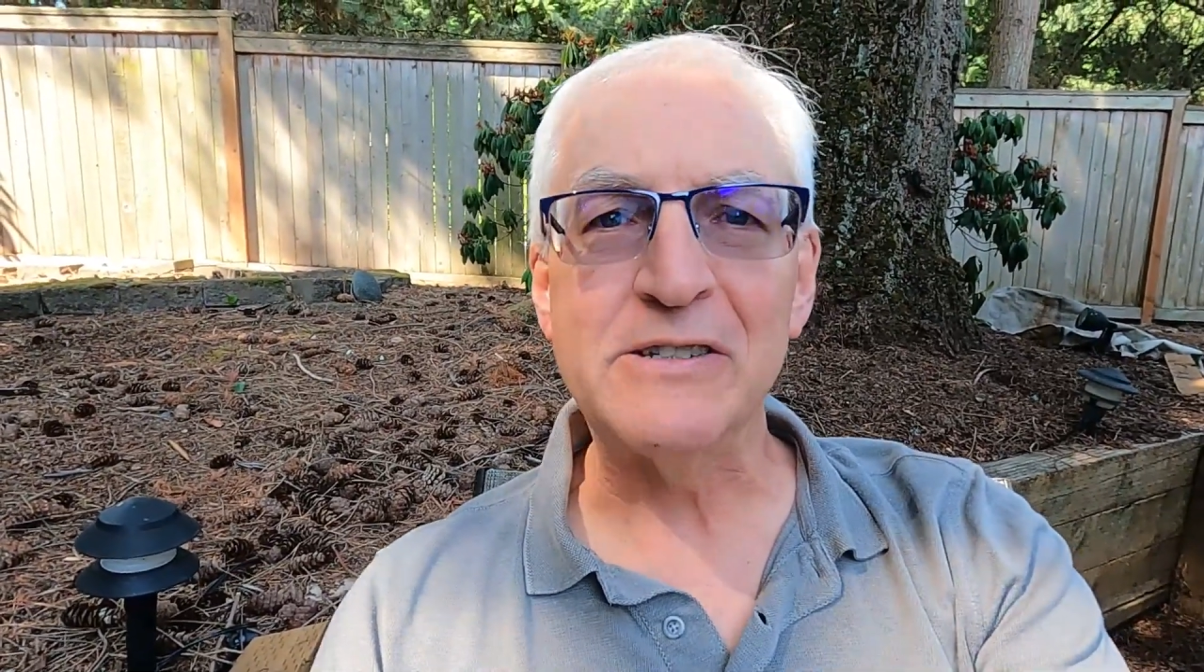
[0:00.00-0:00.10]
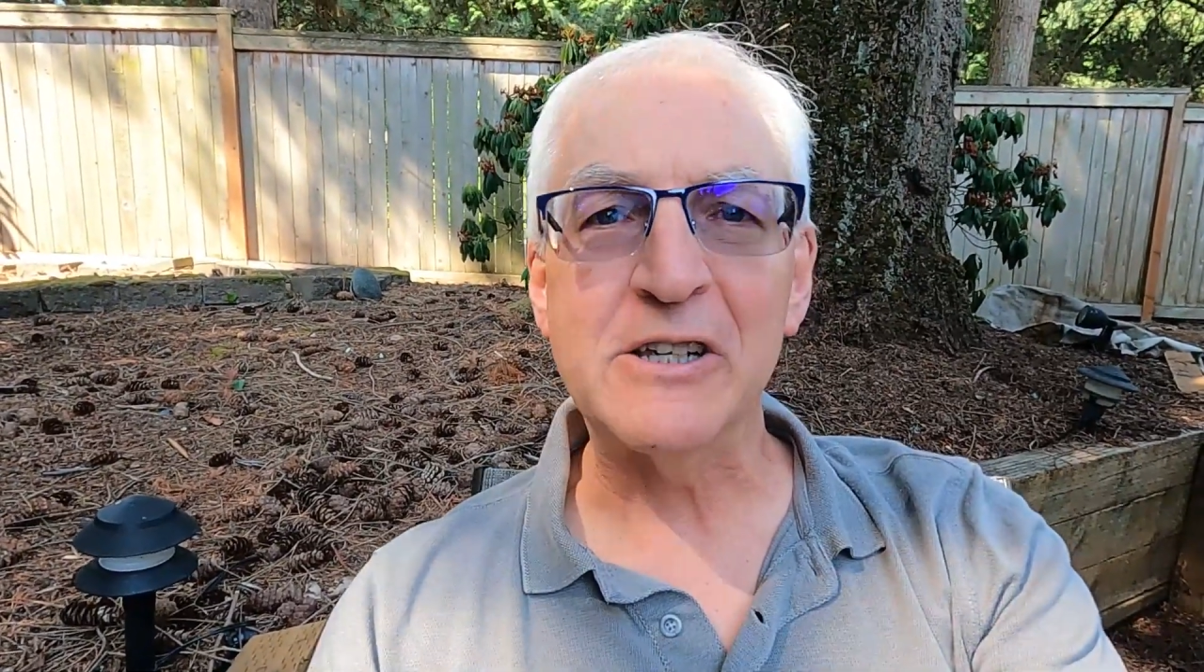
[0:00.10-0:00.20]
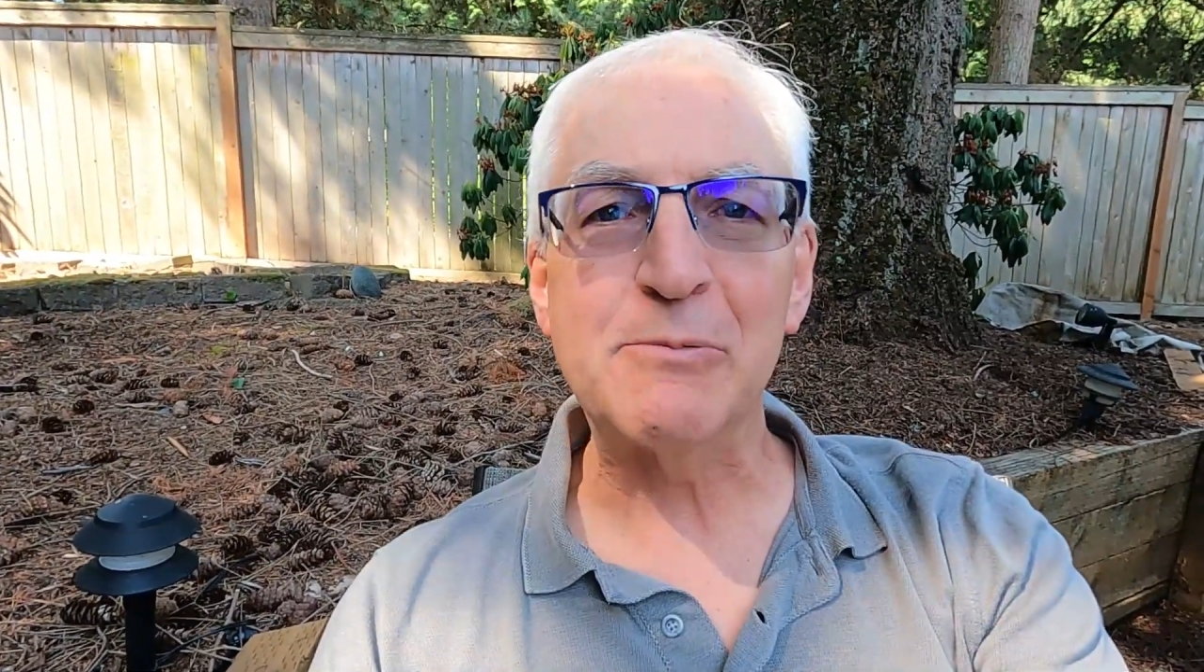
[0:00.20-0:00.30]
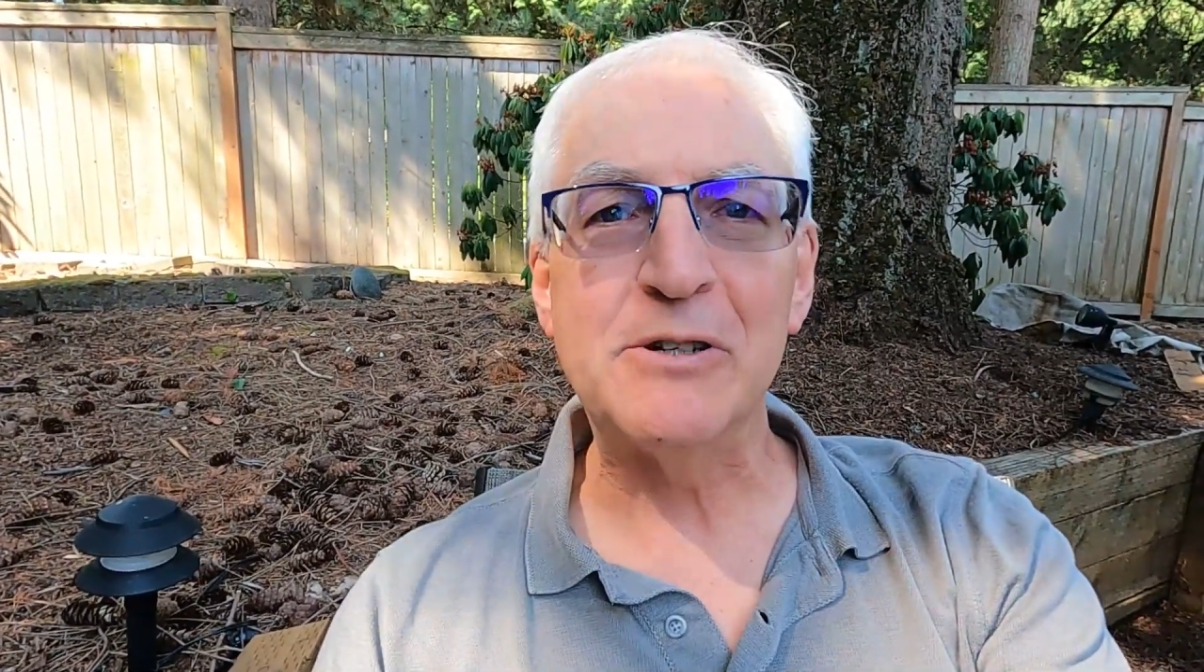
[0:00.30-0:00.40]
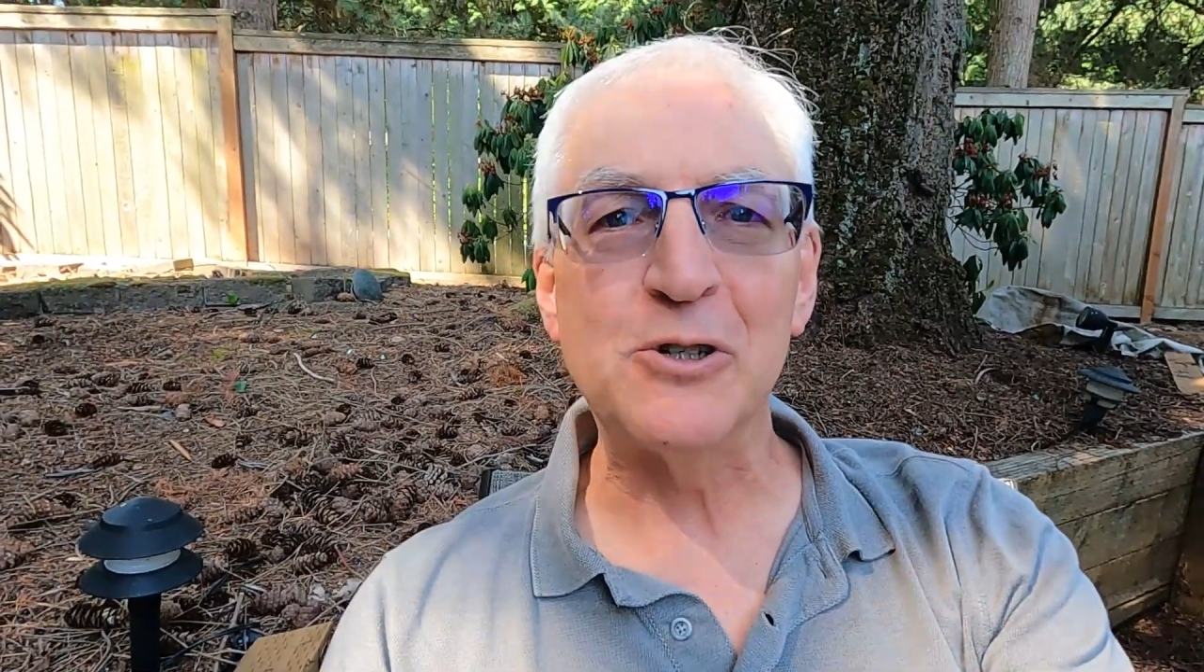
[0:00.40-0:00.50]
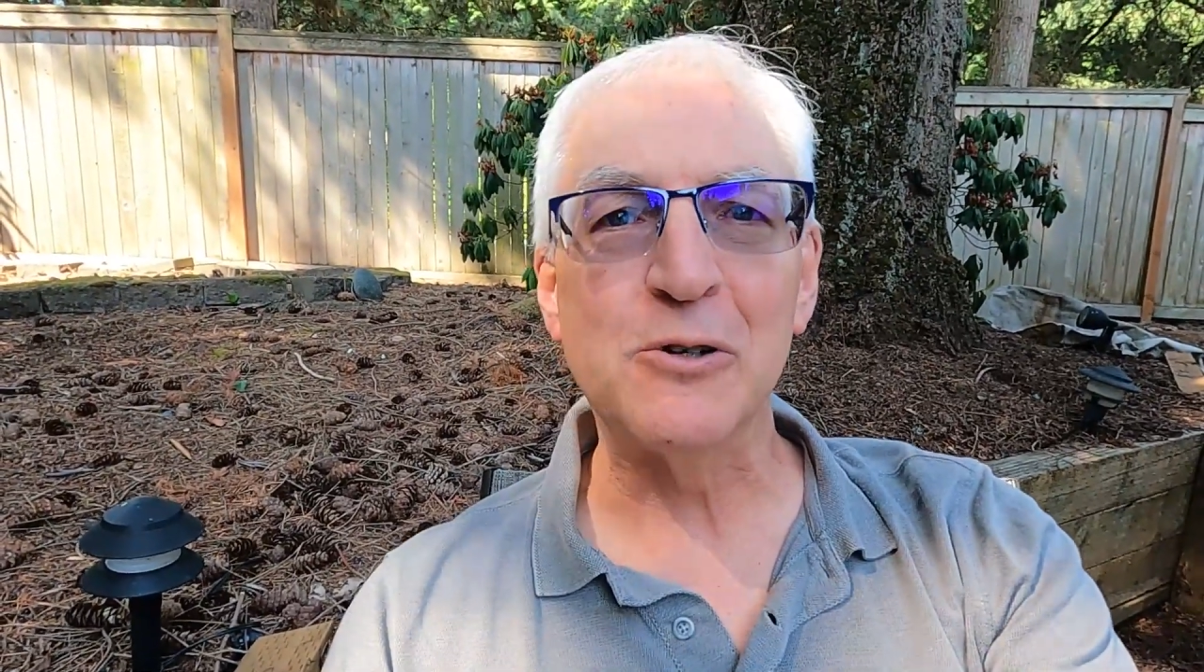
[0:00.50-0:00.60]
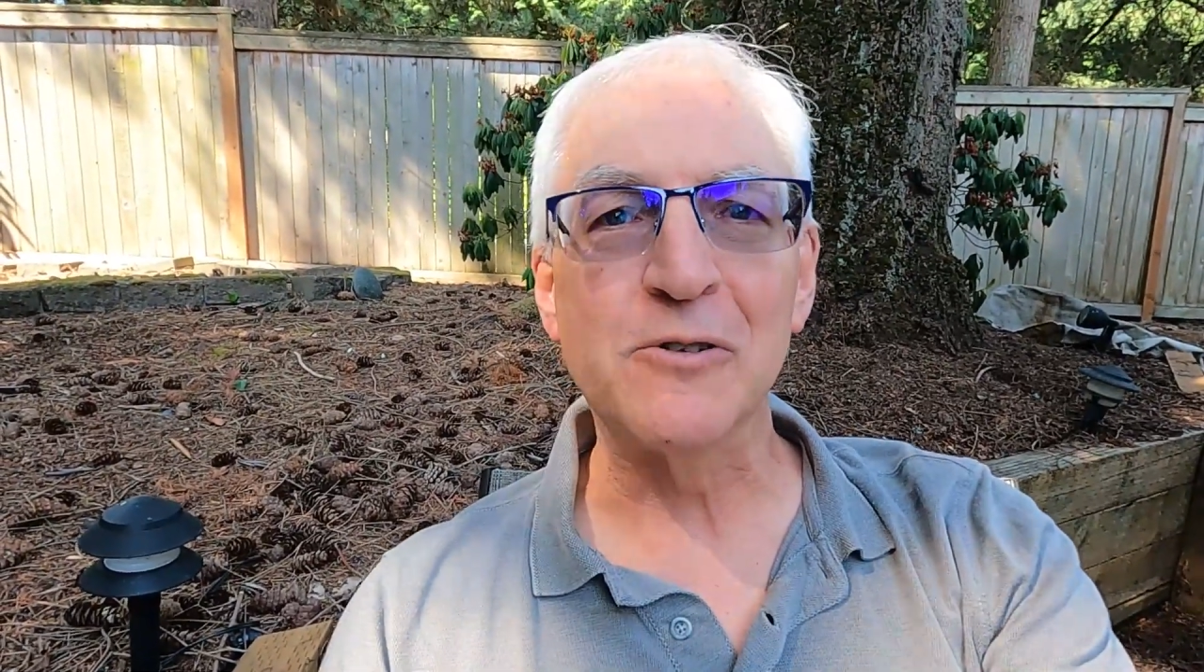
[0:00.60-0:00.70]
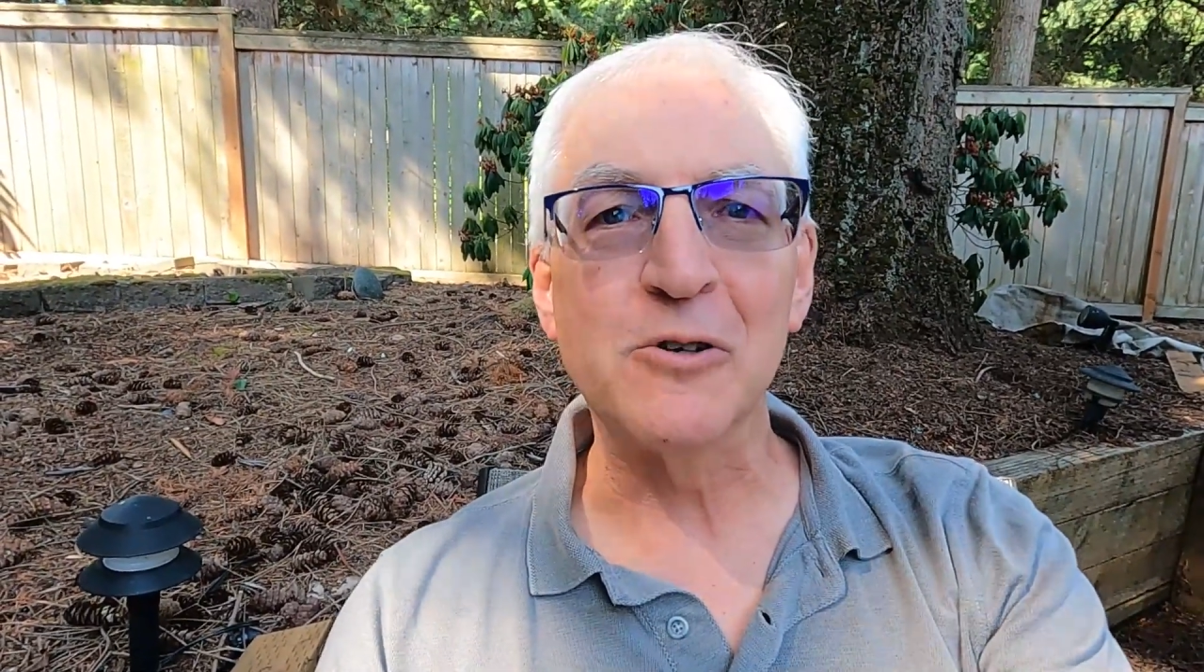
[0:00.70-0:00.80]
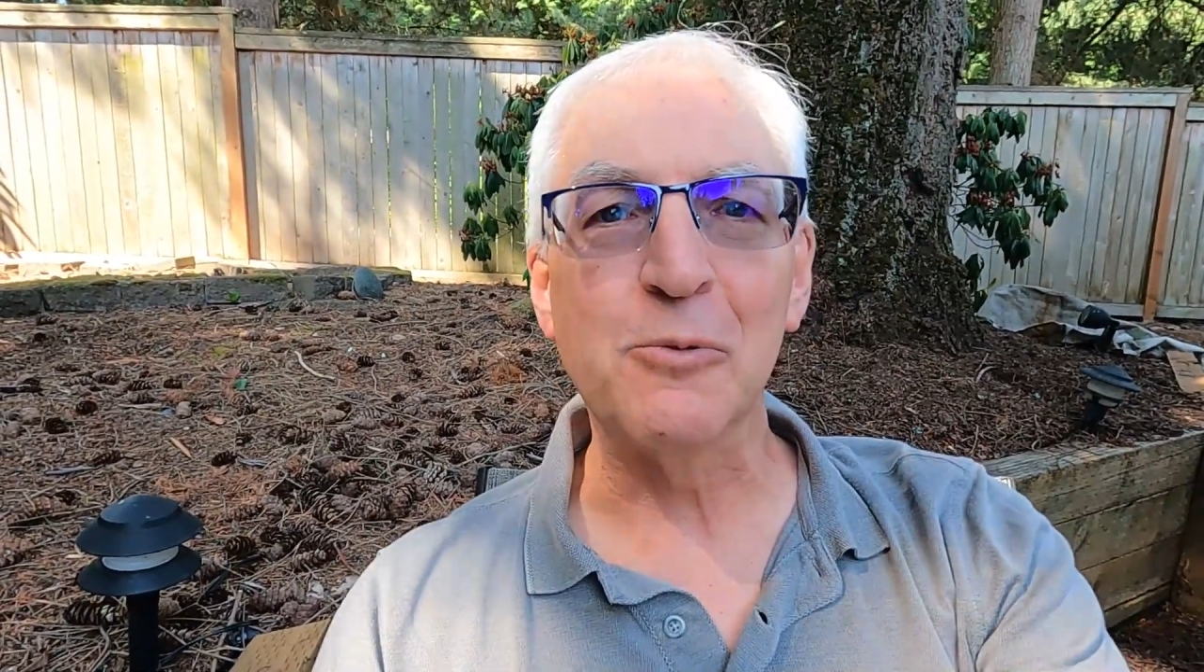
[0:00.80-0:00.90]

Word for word: it takes place over